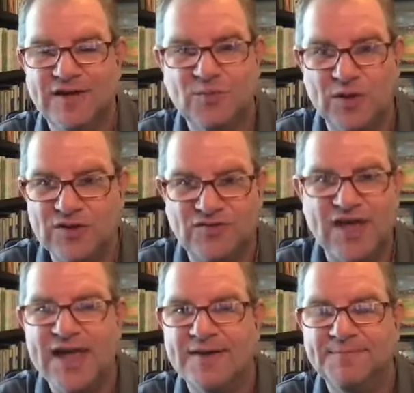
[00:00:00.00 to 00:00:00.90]
what you're
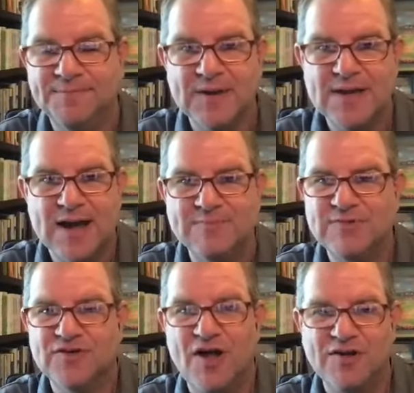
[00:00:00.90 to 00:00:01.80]
saying. I'm
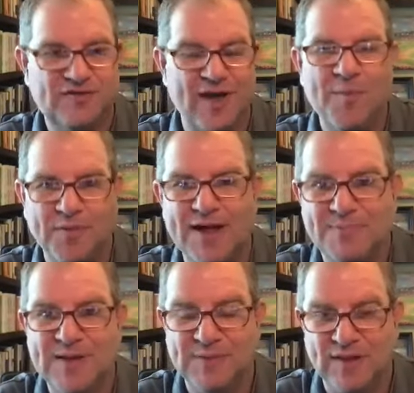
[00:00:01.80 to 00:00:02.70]
just calling because I help a lot of
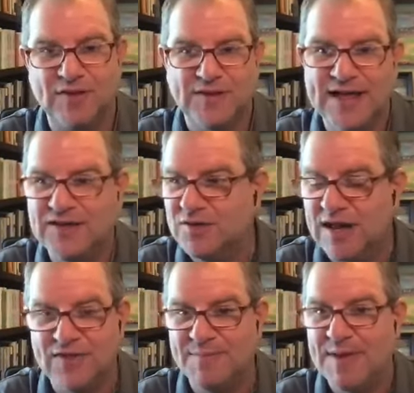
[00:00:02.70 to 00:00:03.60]
people that look like you. And
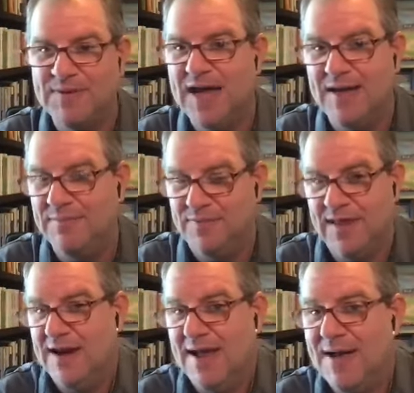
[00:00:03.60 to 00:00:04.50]
I thought maybe I,
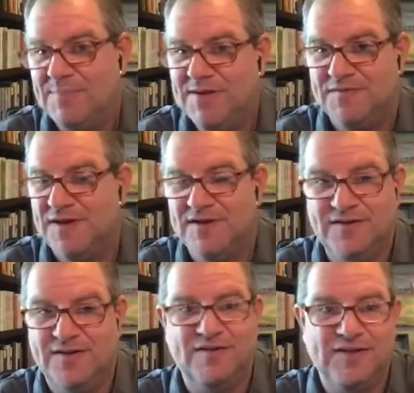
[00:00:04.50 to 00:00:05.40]
that I might be a fit and
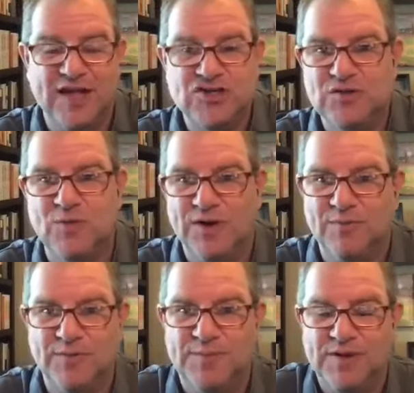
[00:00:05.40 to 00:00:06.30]
to get you what
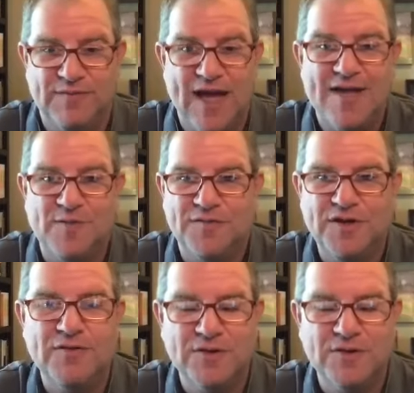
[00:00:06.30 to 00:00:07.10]
would be valuable for you.